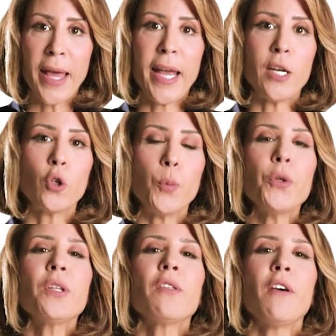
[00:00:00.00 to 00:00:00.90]
and
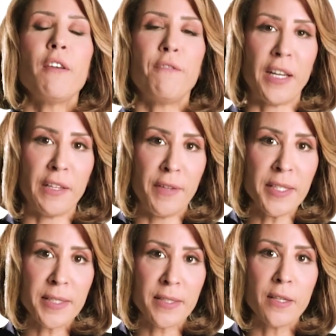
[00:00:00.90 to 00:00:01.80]
computing the
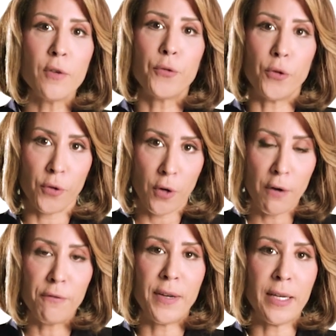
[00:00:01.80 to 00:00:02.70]
effectiveness for
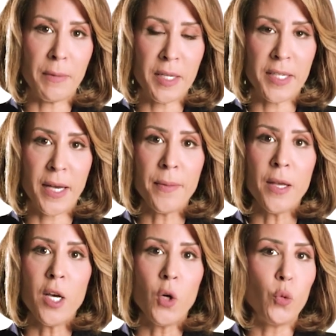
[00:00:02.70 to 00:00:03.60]
offline media
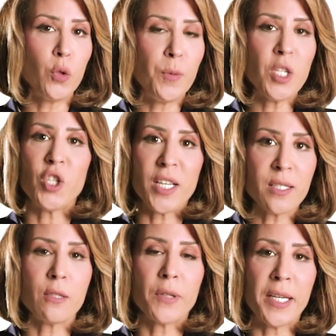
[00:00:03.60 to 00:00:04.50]
would be
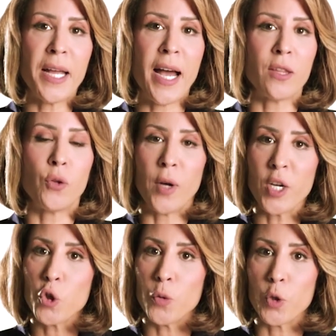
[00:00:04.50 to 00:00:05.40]
just looking at the
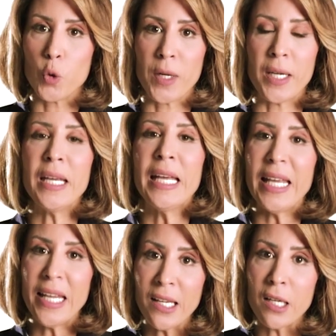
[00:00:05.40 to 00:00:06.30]
ratio between
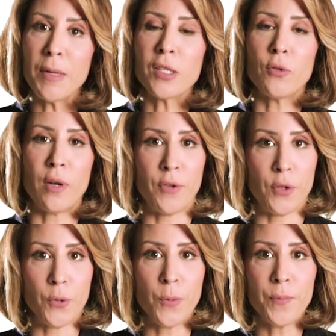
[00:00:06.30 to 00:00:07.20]
incremental
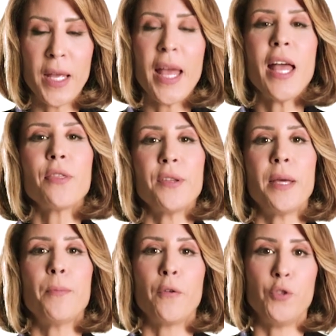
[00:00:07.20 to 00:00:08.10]
revenue and the
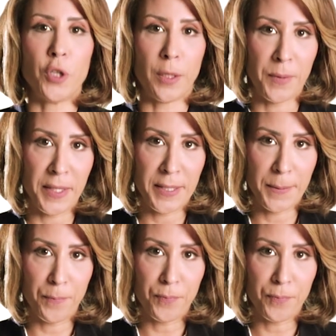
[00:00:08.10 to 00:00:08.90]
number of GRPs.